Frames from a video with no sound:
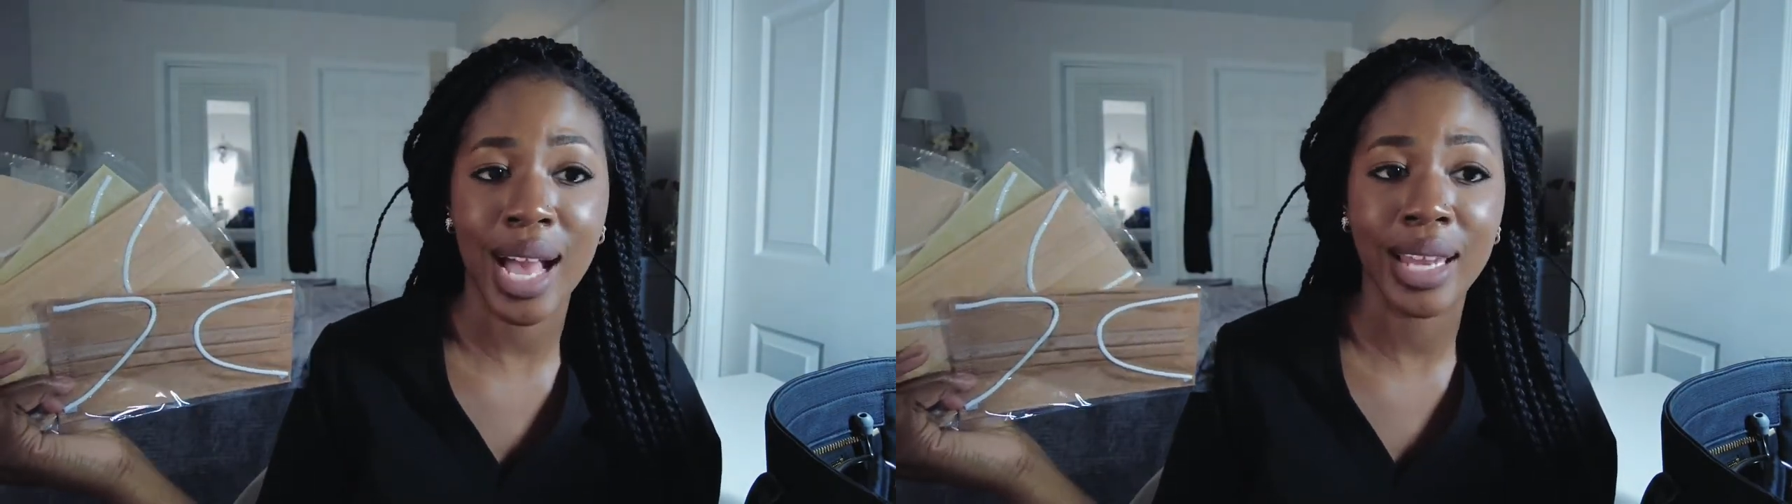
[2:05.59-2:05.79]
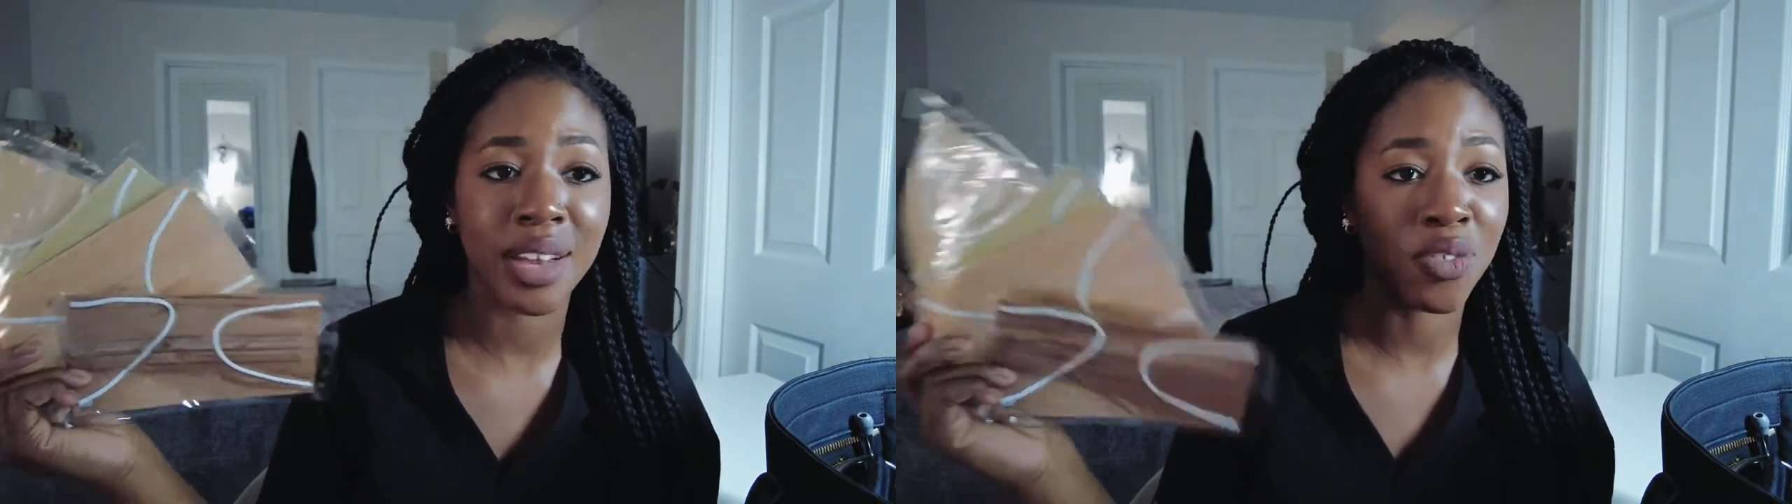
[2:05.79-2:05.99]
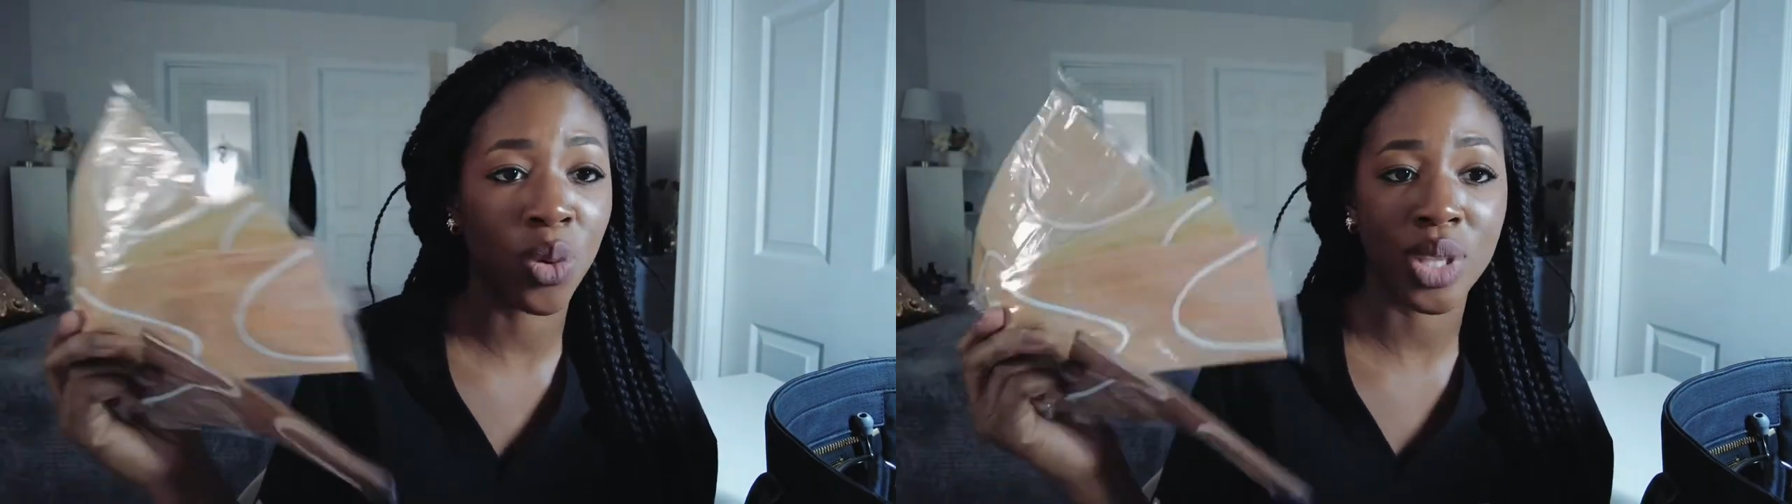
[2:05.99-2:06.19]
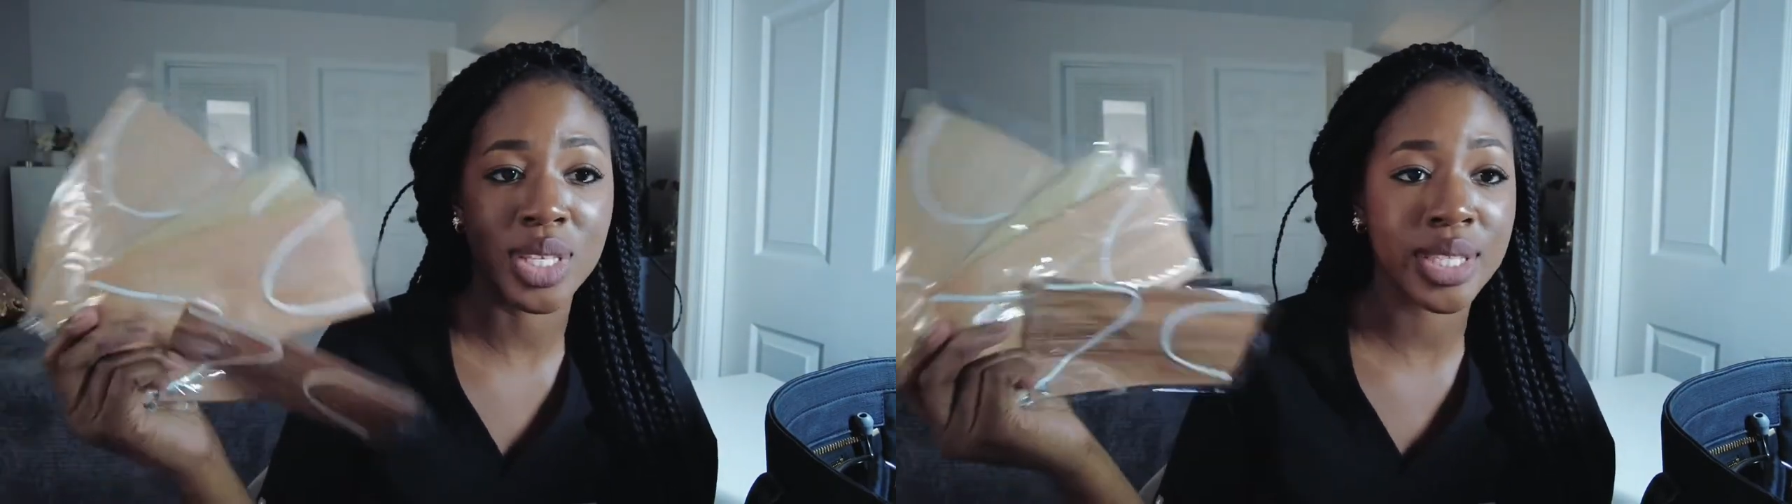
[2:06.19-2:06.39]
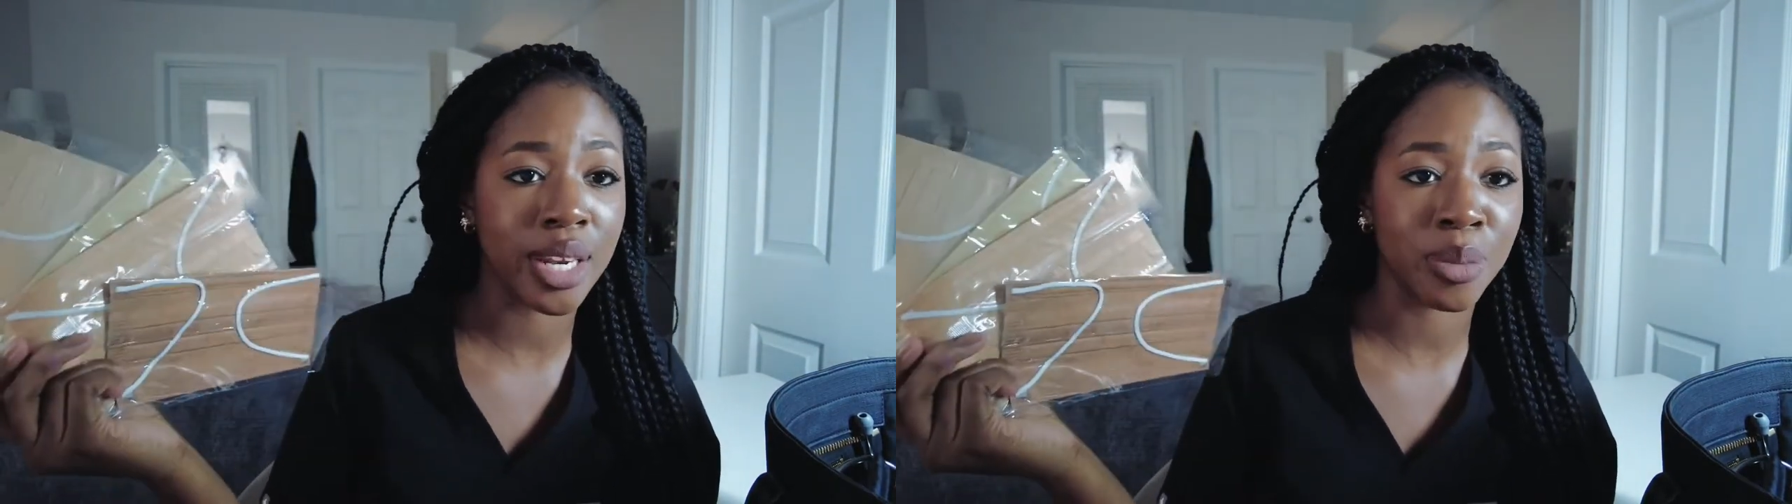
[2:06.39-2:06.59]
i never wore the
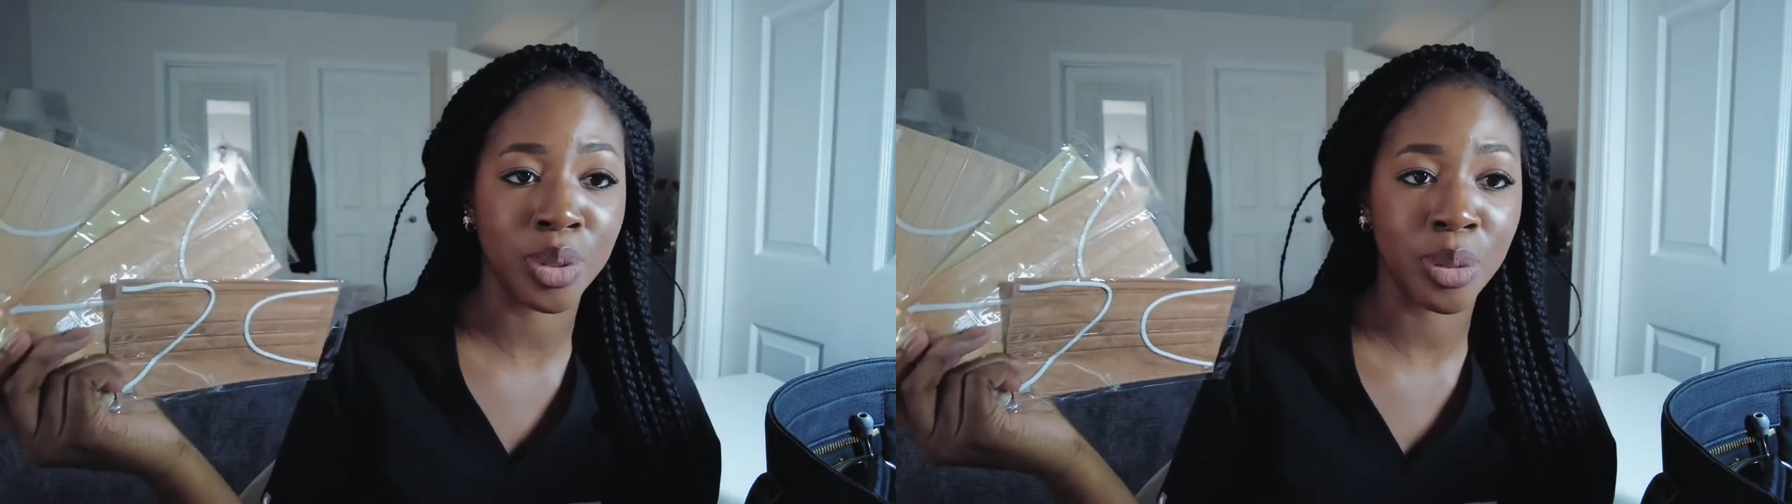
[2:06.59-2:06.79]
standard blue